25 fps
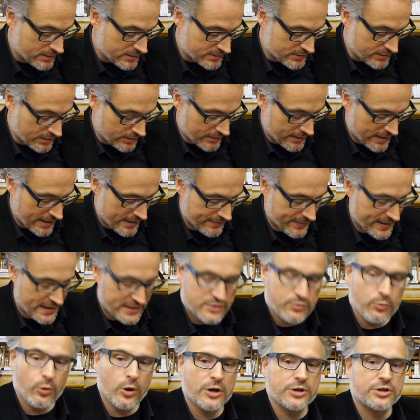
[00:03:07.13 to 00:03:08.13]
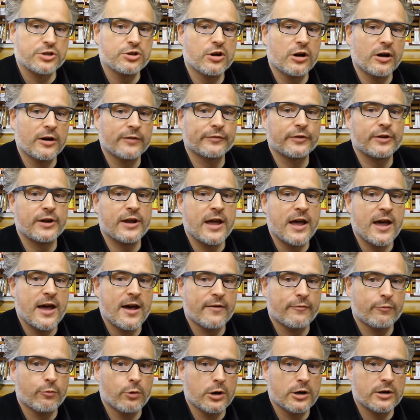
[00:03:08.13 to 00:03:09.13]
So that's what you often
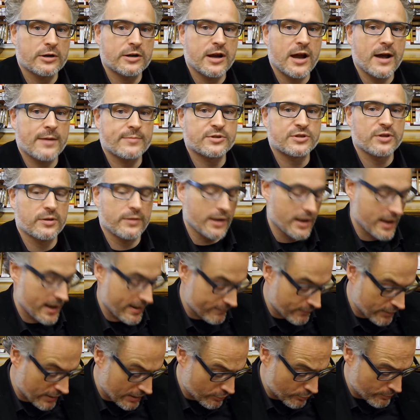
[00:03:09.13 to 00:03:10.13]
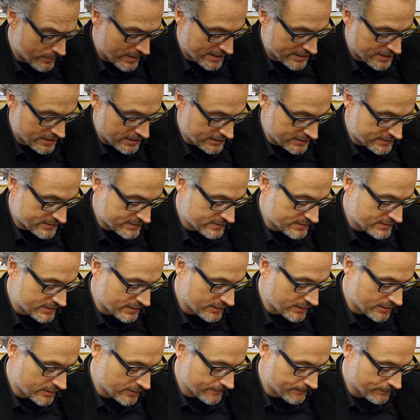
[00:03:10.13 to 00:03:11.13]
have when it comes to the heavy aromatics.
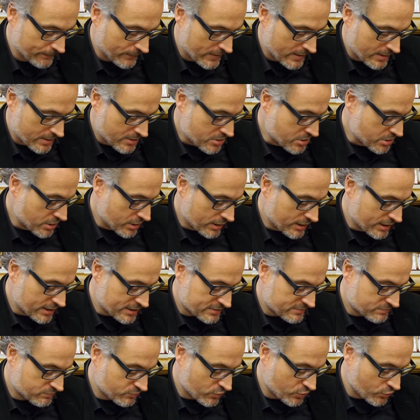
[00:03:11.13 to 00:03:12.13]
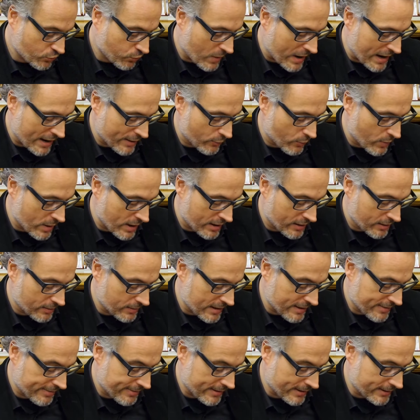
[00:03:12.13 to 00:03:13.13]
So it is quite well,
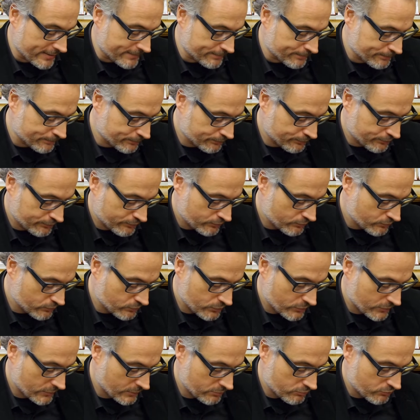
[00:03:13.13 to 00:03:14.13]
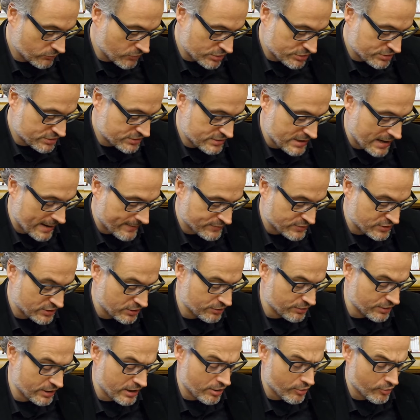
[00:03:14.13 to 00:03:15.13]
I think. It's
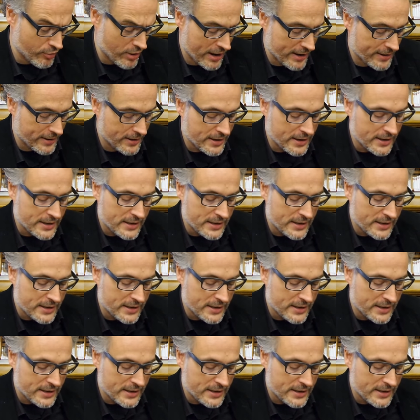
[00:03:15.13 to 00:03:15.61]
absolutely all right.